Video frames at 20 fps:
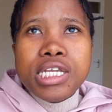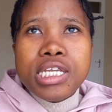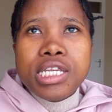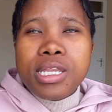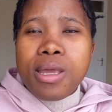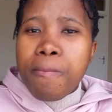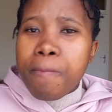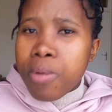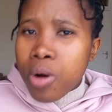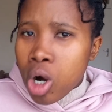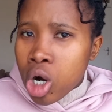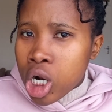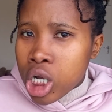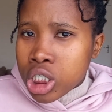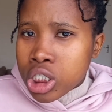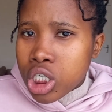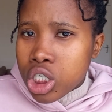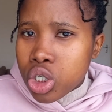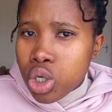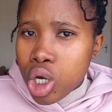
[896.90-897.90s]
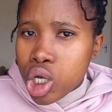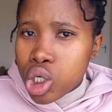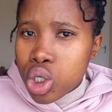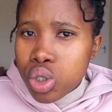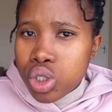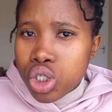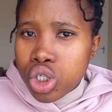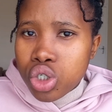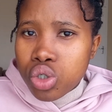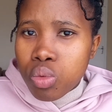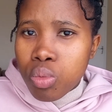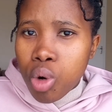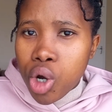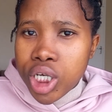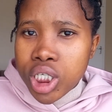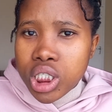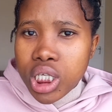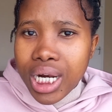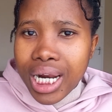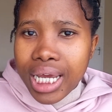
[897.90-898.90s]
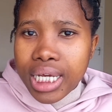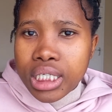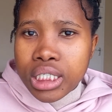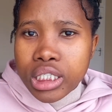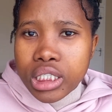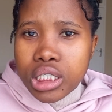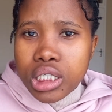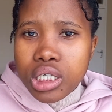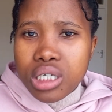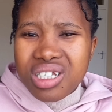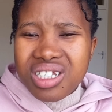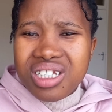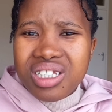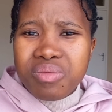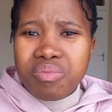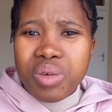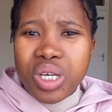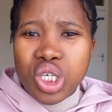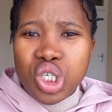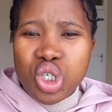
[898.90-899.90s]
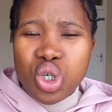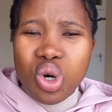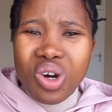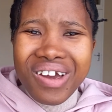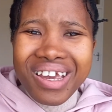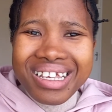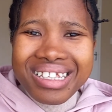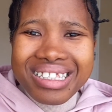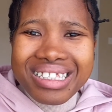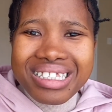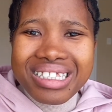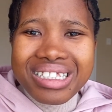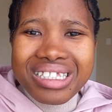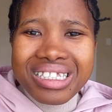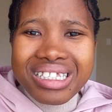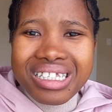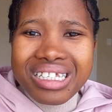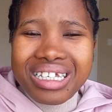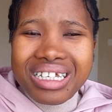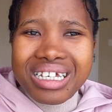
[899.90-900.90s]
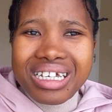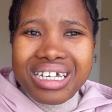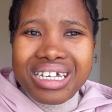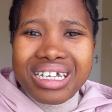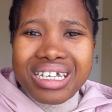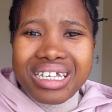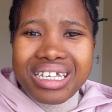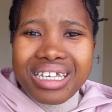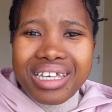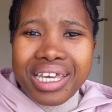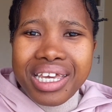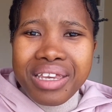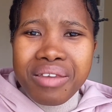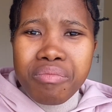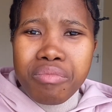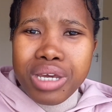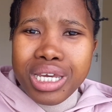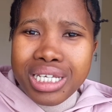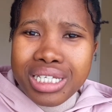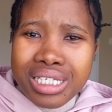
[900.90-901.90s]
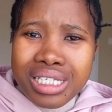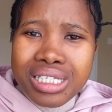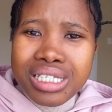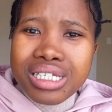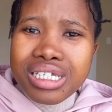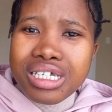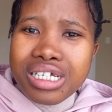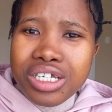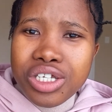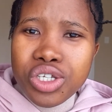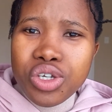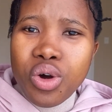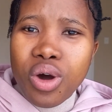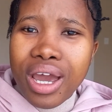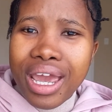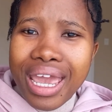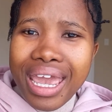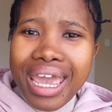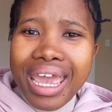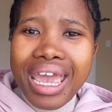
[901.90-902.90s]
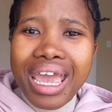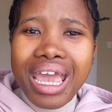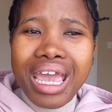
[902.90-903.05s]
products that you're using to moisturize, just make sure it makes your hair,